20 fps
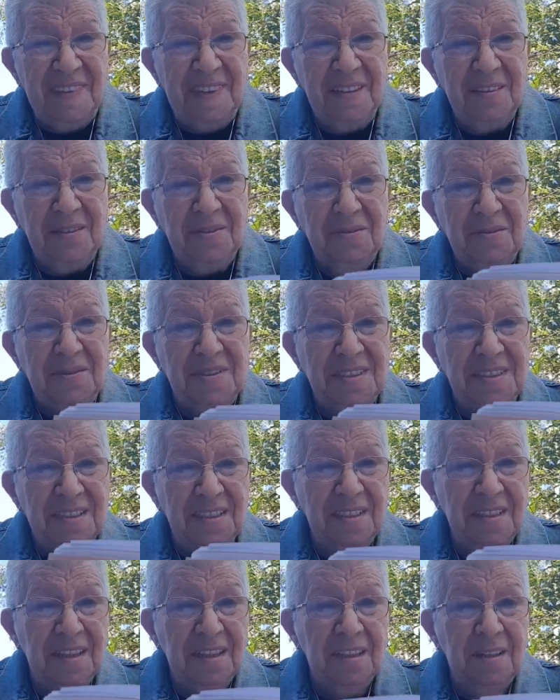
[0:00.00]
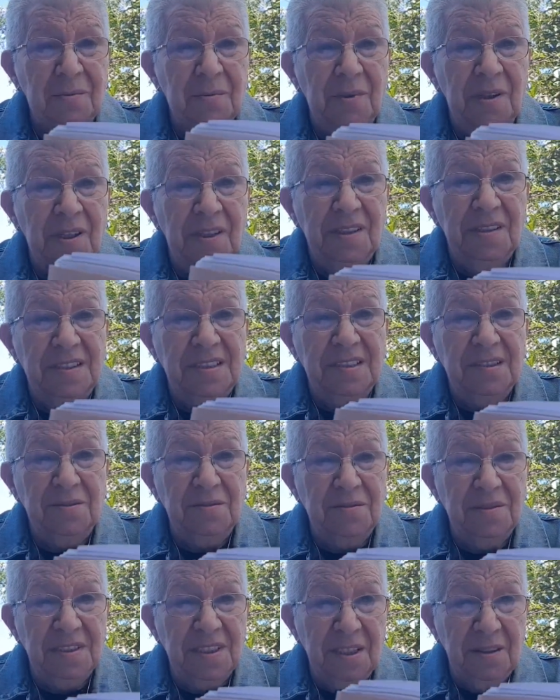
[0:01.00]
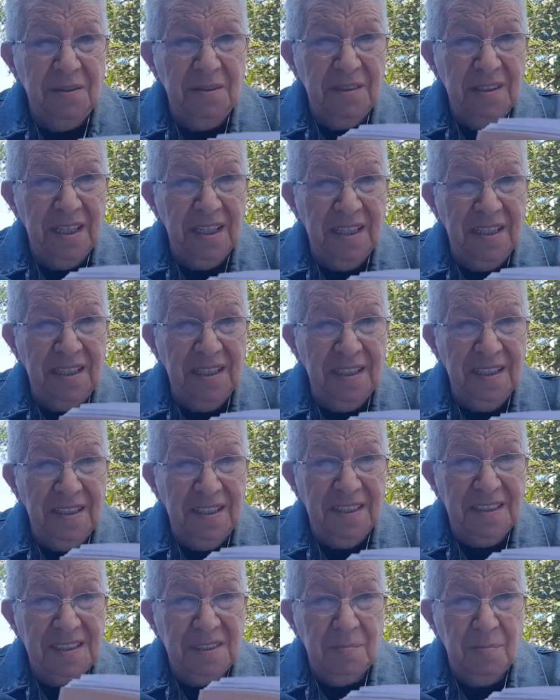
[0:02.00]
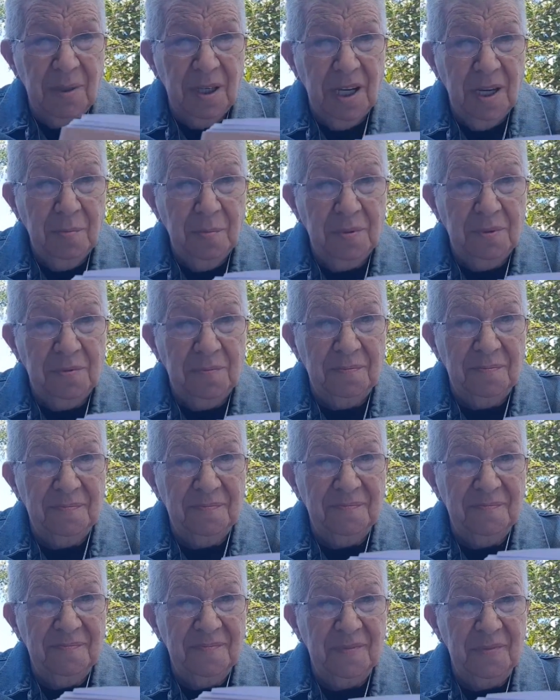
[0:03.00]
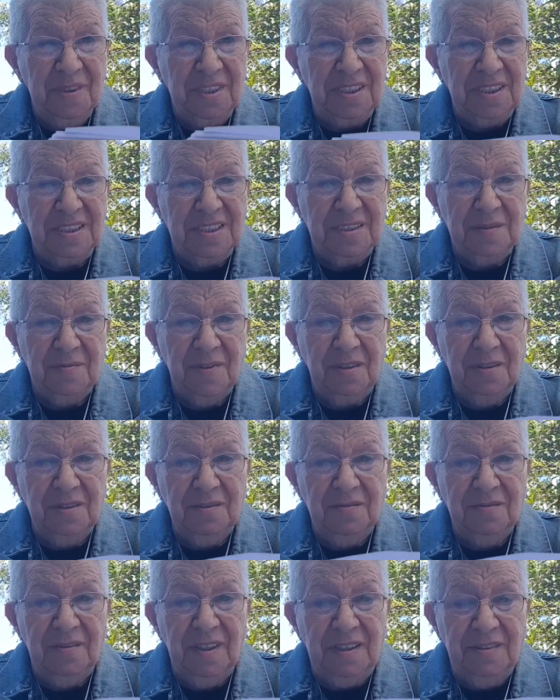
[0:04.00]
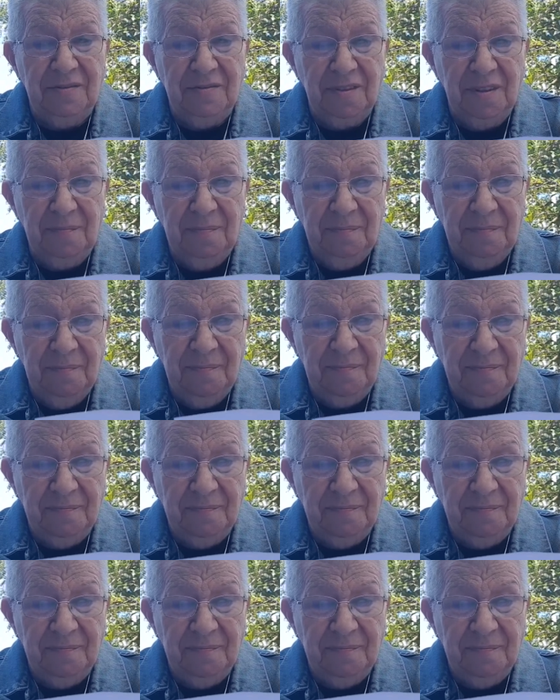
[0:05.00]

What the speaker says: And of course, the word is also in this Bible that we just read from.